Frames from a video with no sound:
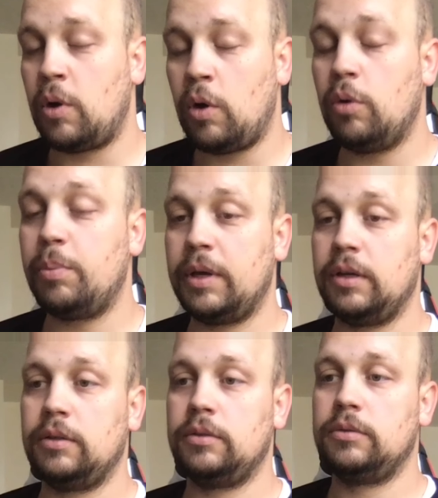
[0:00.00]

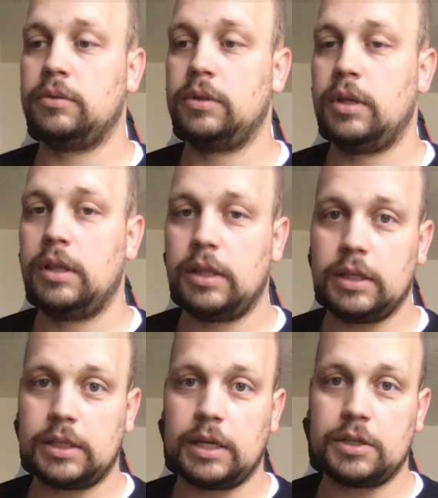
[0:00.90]
hoping
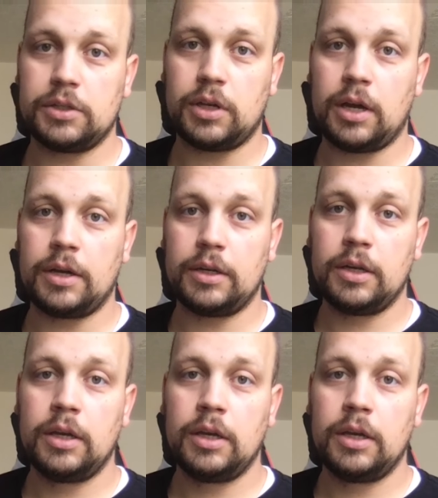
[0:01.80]
this catches on,